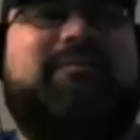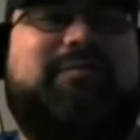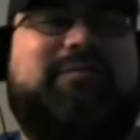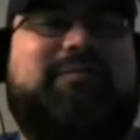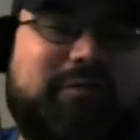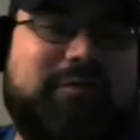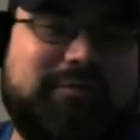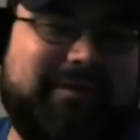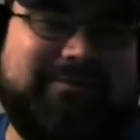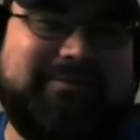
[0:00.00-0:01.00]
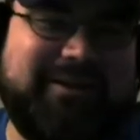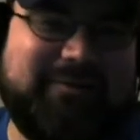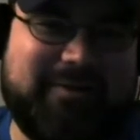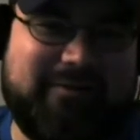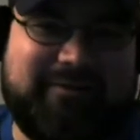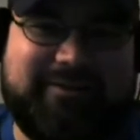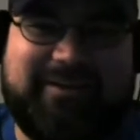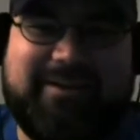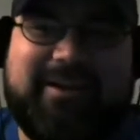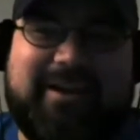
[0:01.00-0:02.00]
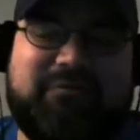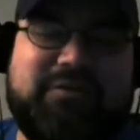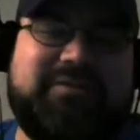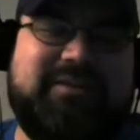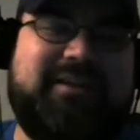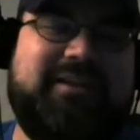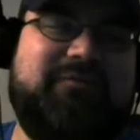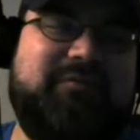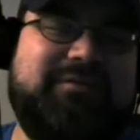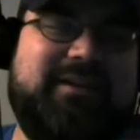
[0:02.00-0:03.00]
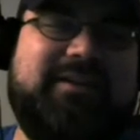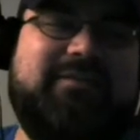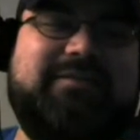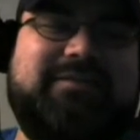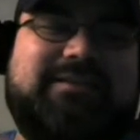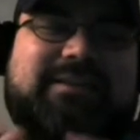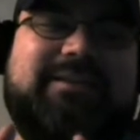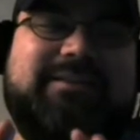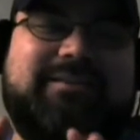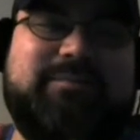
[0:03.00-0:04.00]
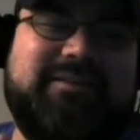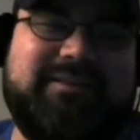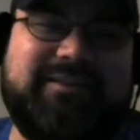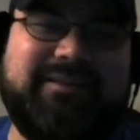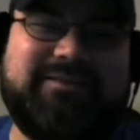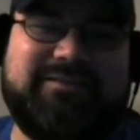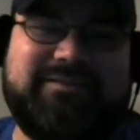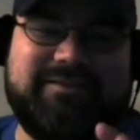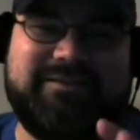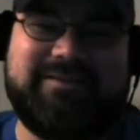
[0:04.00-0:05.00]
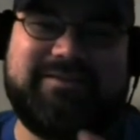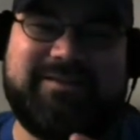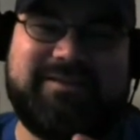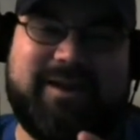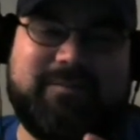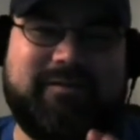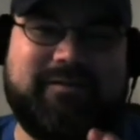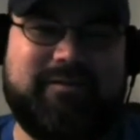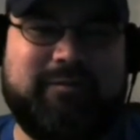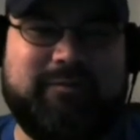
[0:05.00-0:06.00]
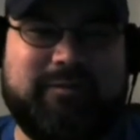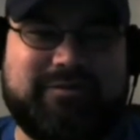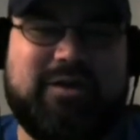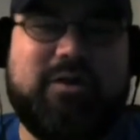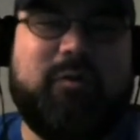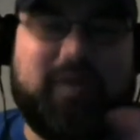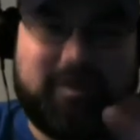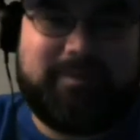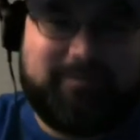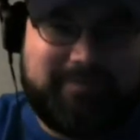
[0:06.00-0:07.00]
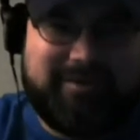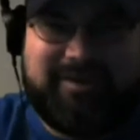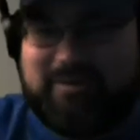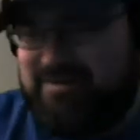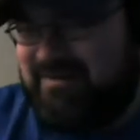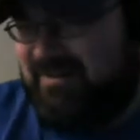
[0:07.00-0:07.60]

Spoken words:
Fuck it, we're gonna blame Didio for everything. If it's got even the slightest bit of connection to the DC comic universe, we're gonna blame Didio.